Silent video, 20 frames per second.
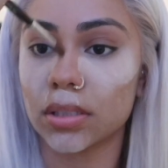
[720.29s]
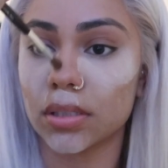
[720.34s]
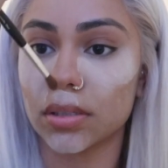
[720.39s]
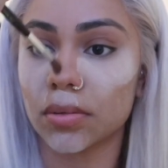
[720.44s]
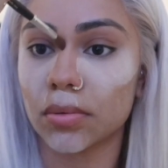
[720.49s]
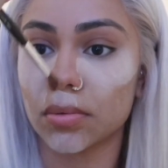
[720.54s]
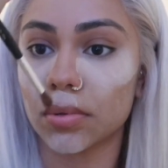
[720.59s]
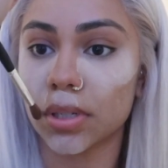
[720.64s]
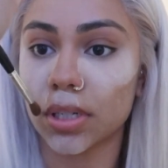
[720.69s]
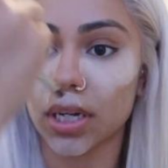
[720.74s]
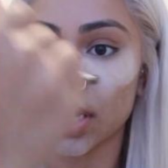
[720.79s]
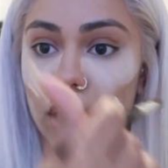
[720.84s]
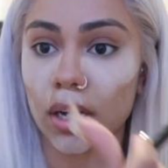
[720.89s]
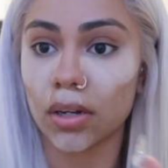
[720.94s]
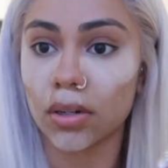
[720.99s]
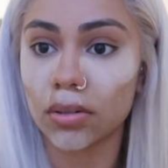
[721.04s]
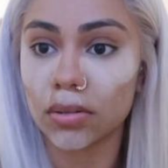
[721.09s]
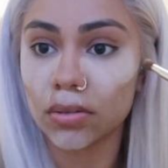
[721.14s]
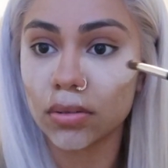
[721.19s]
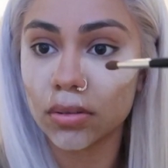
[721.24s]
didn't work
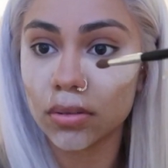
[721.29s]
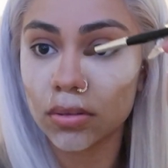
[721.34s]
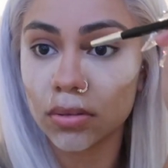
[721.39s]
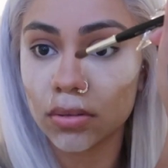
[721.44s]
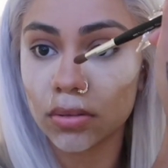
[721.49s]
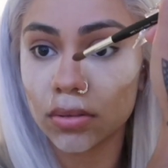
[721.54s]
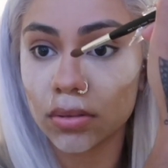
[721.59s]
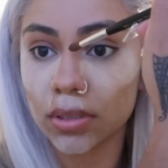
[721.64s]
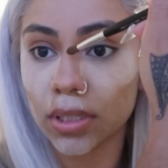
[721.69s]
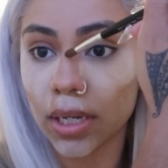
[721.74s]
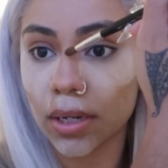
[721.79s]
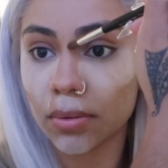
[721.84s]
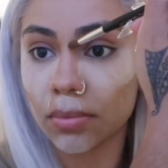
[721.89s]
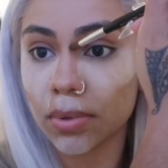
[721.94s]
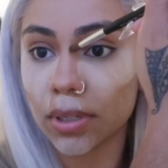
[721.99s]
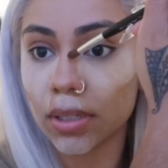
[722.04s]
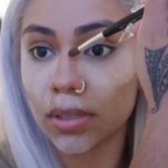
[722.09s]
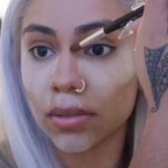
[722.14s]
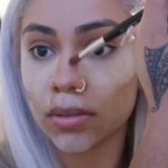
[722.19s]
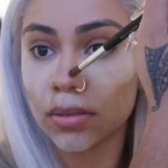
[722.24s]
out that
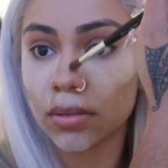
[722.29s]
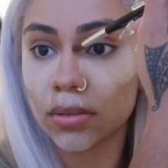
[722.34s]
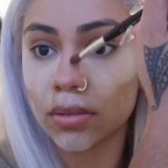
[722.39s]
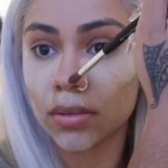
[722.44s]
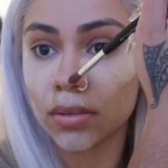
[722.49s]
well.